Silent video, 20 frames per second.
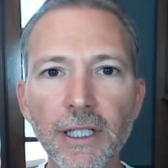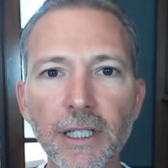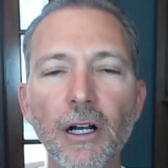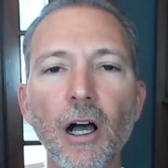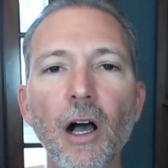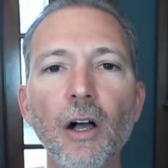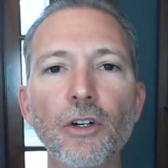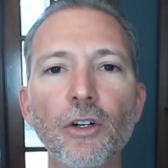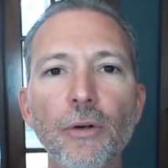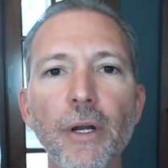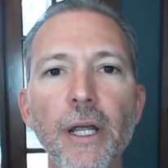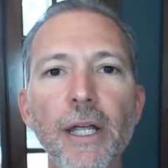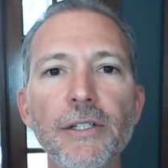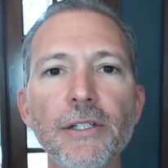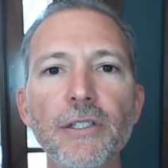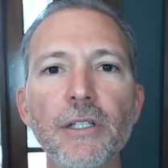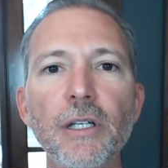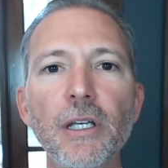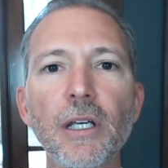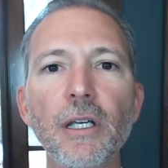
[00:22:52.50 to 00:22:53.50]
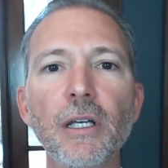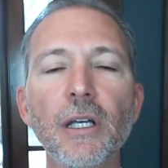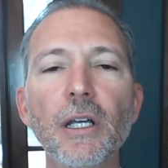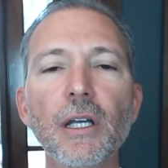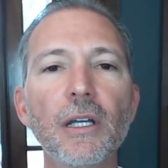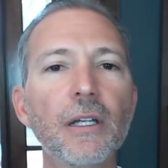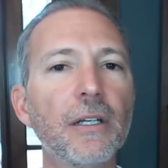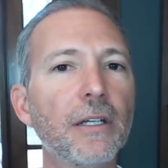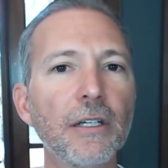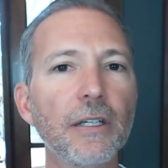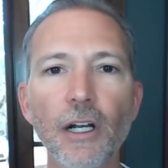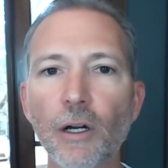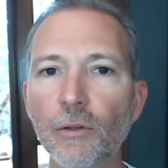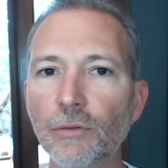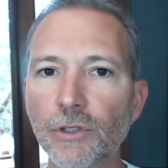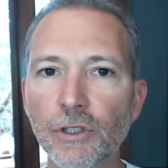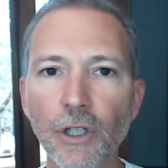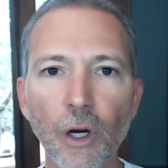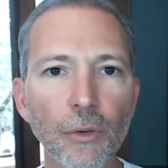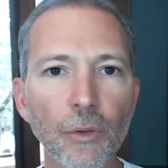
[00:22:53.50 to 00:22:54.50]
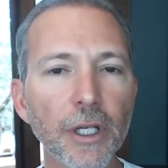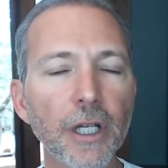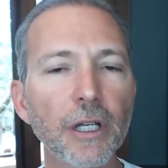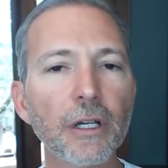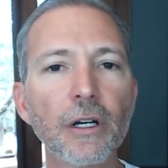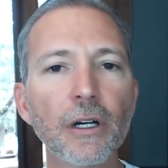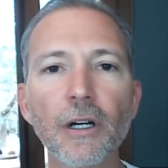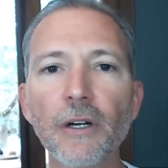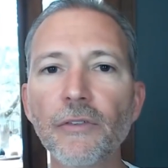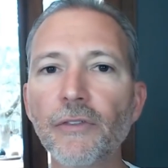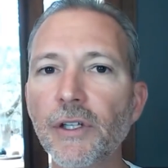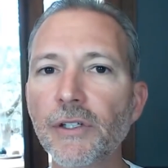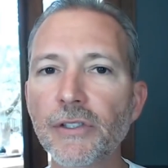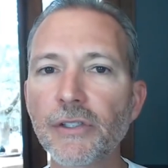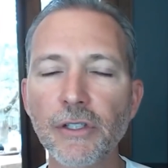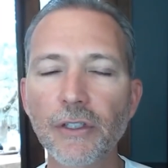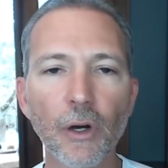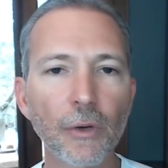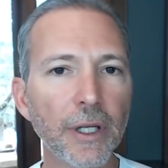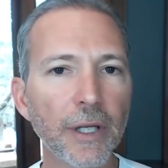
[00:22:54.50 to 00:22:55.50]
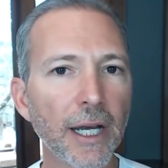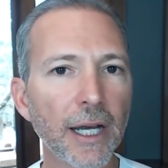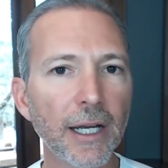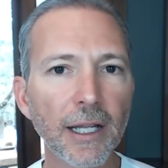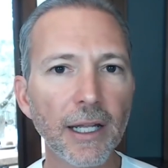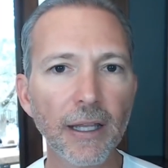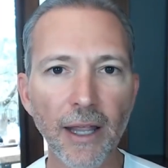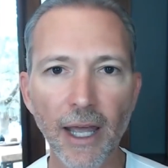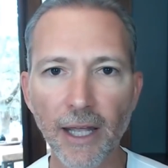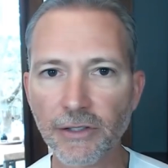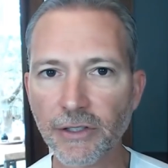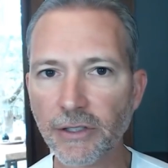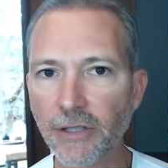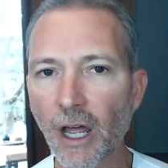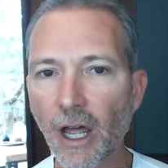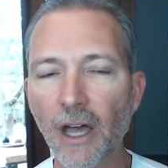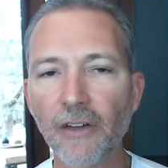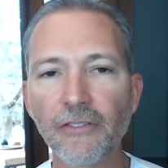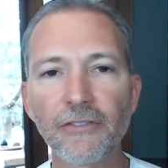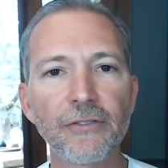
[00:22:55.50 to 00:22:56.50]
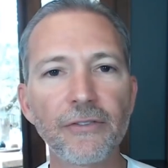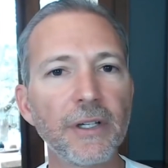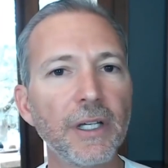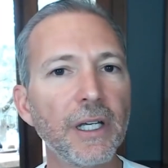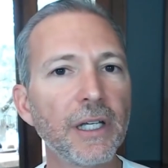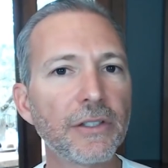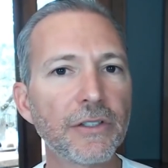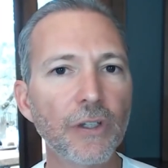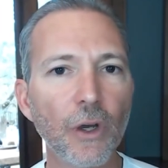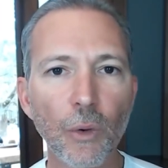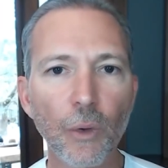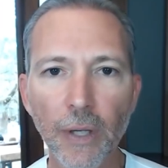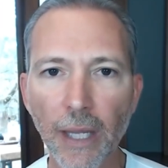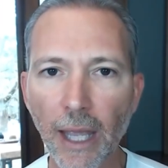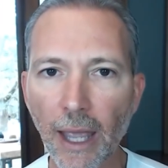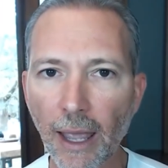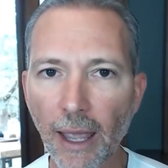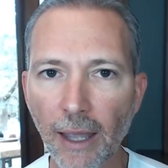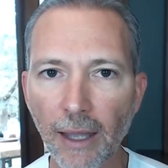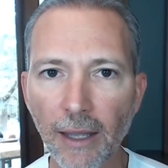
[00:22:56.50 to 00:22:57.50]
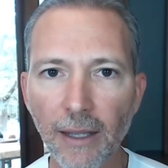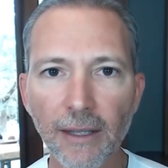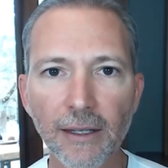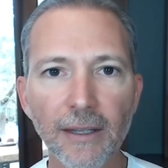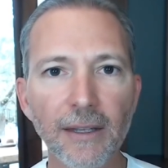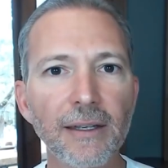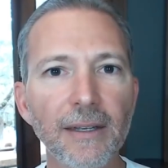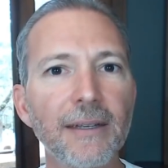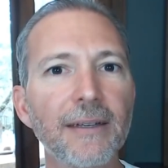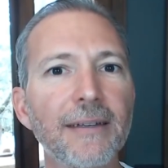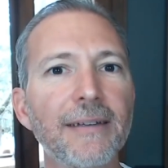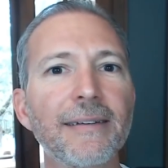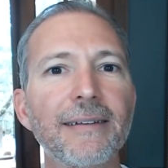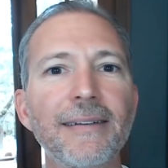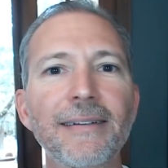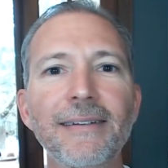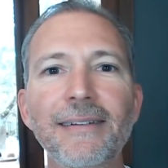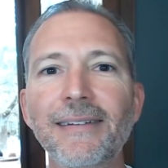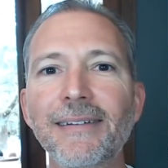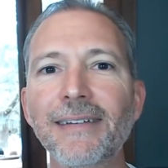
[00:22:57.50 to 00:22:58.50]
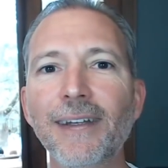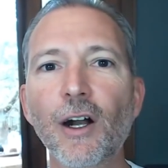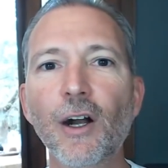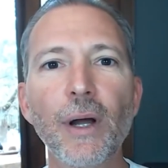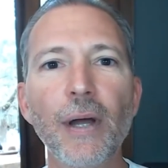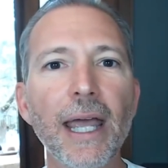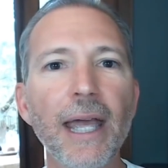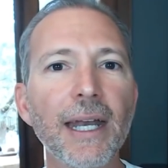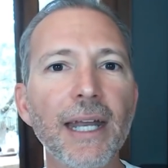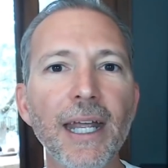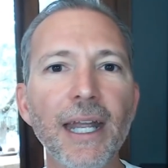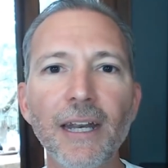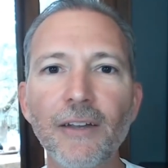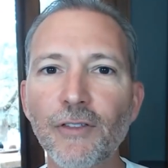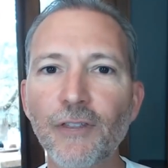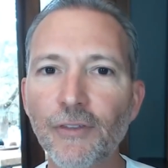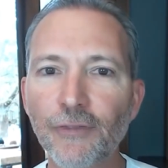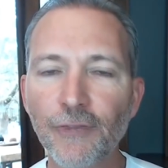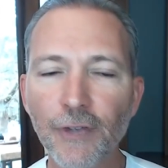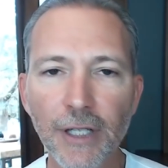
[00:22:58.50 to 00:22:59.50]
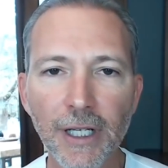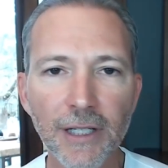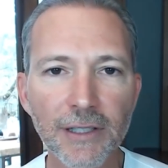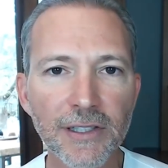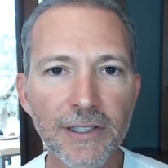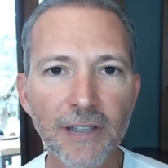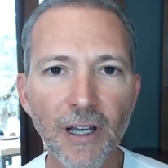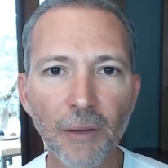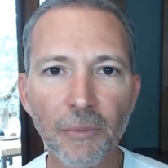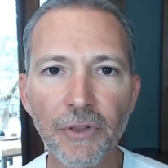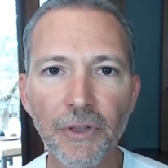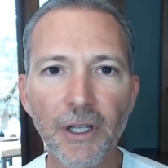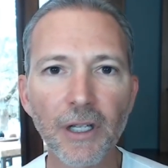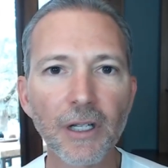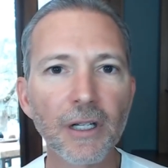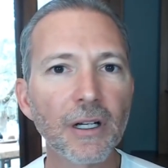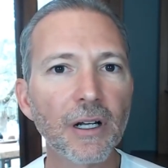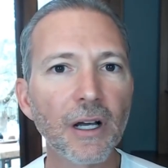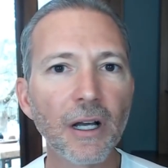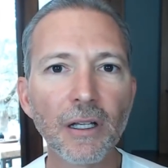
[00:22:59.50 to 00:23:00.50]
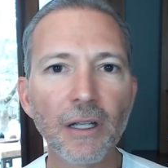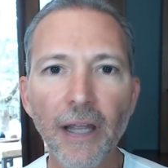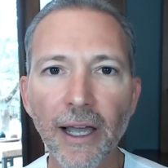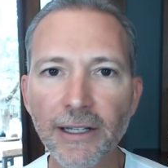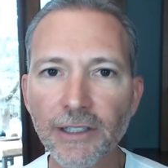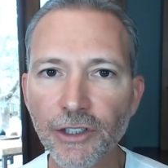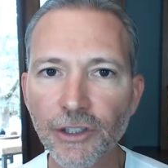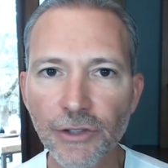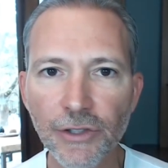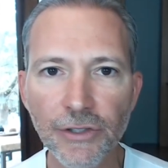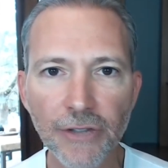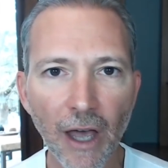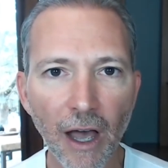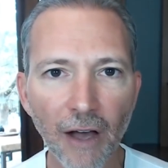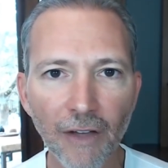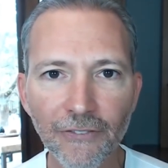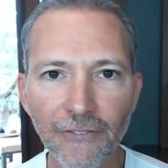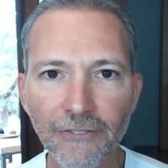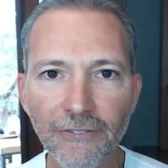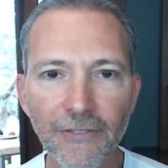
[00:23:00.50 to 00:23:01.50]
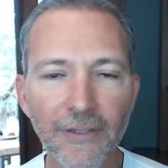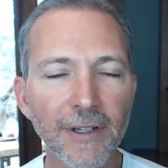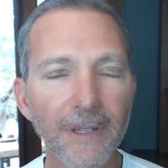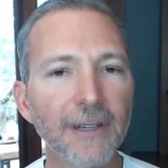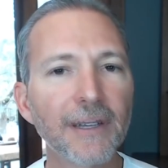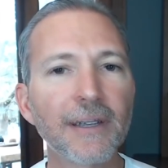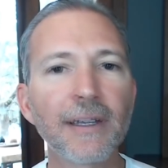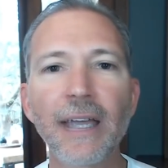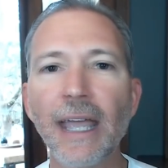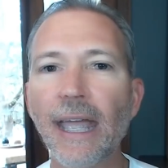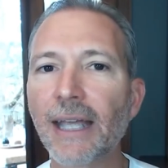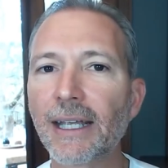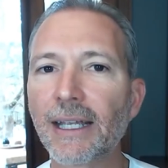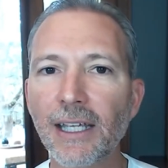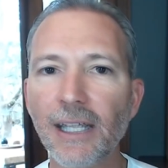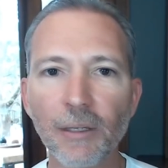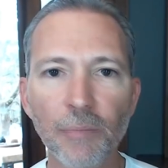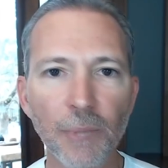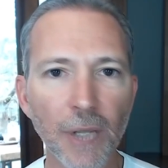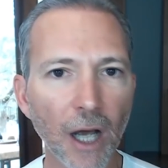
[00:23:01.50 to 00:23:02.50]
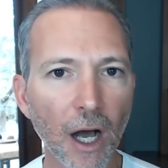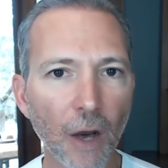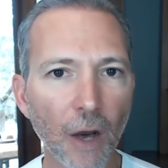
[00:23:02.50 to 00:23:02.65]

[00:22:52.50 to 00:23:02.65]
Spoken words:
getting all crazy. Don't get nervous. Don't get any of that stuff. It's okay. And if you forget something, collect yourself and keep